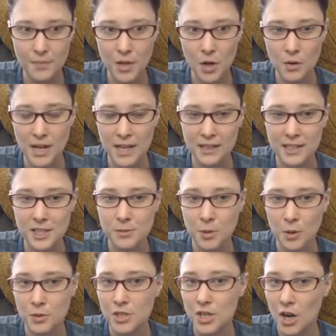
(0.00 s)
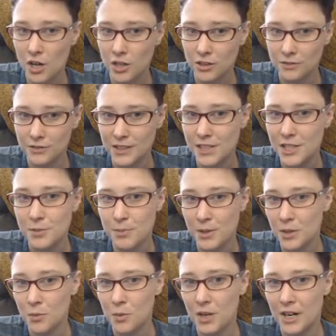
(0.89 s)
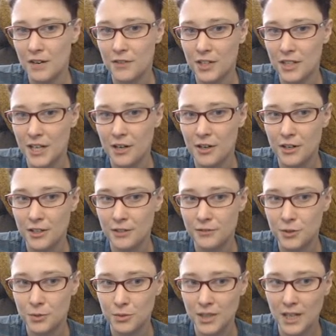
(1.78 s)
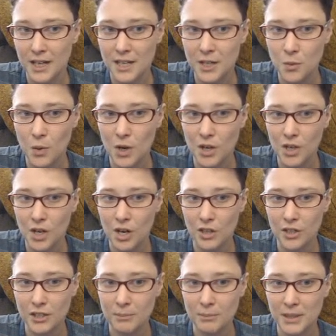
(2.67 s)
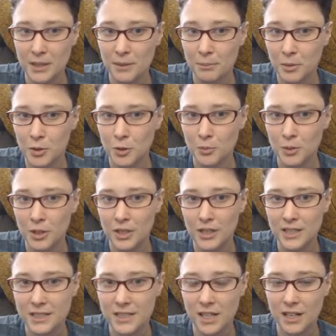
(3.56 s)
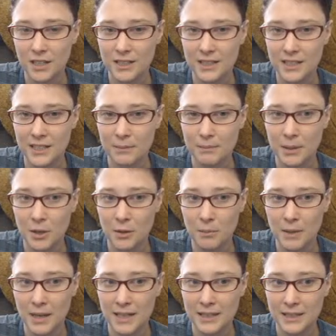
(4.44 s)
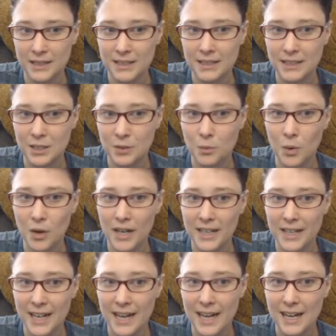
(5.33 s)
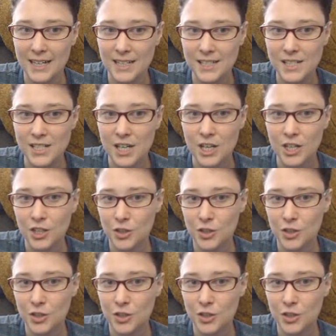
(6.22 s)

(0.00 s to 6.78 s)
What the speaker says: "Okay, let's post all of it, spin whatever narrative you like while calling me a boomer and talking about my lily white ass.